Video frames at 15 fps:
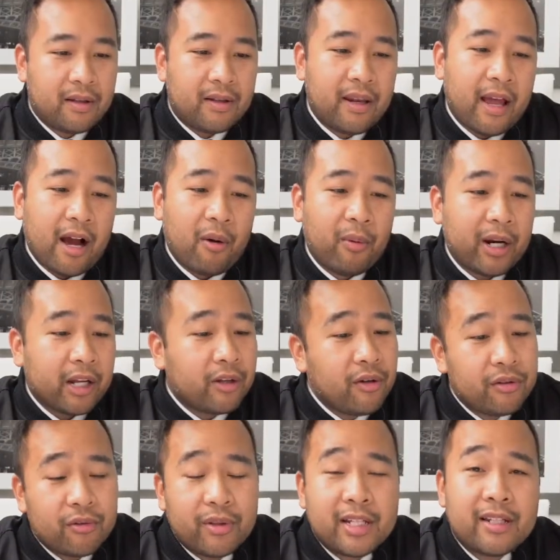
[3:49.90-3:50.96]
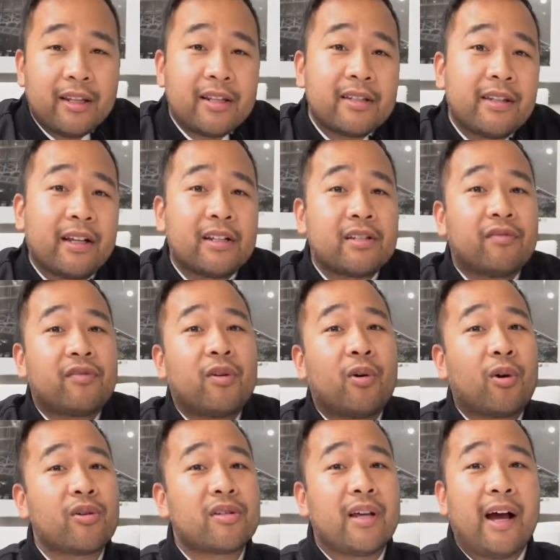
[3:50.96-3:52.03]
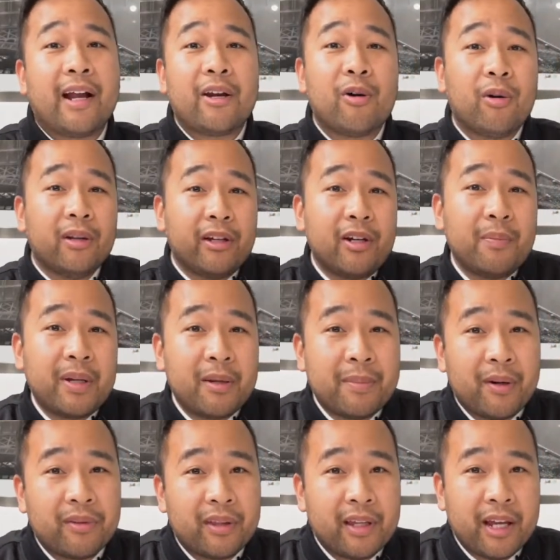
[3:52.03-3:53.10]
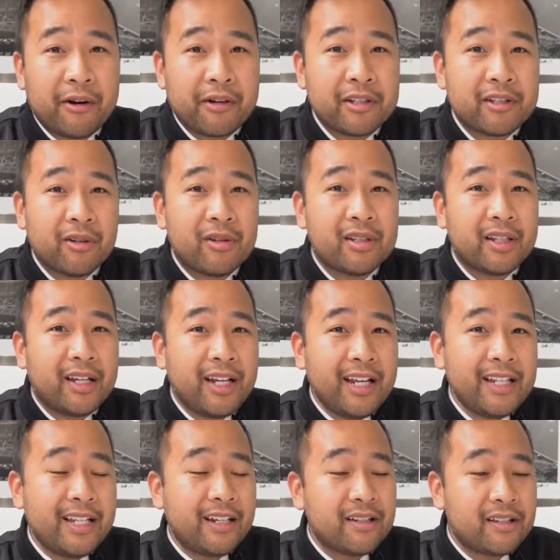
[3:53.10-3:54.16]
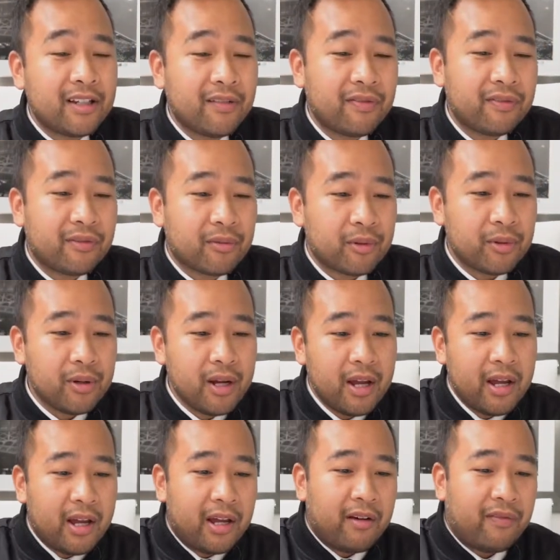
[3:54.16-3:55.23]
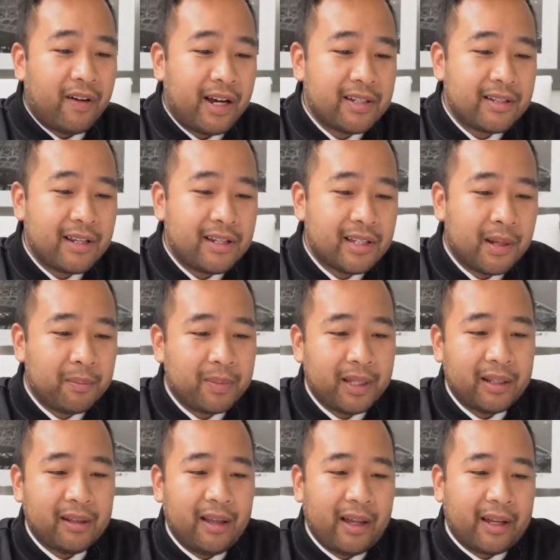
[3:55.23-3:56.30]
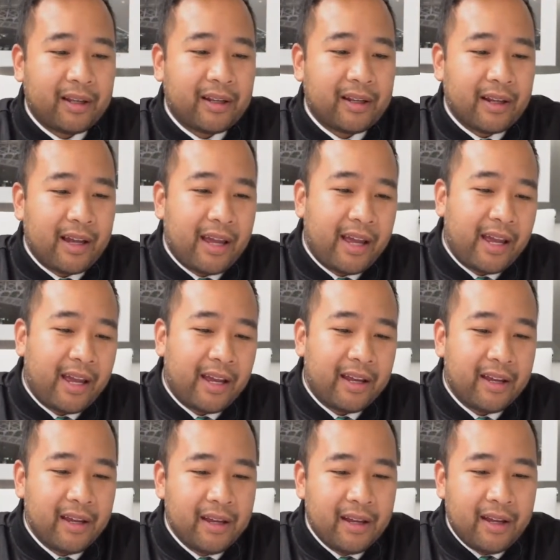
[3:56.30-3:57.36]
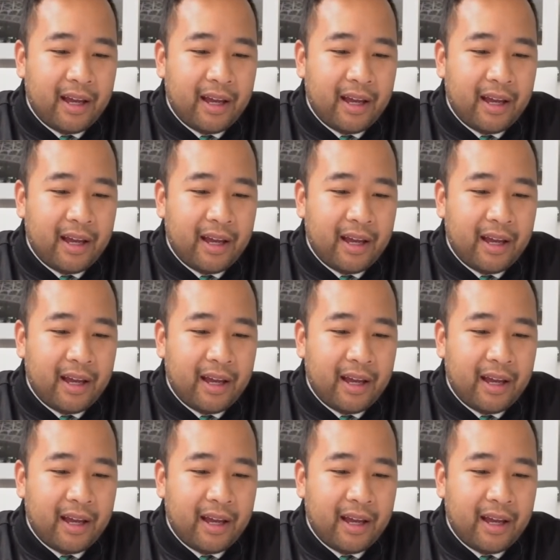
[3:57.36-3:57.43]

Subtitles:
Now, when I go through these listings, of course, I know a little bit about the area, so it's easy to sift through. If I see something like a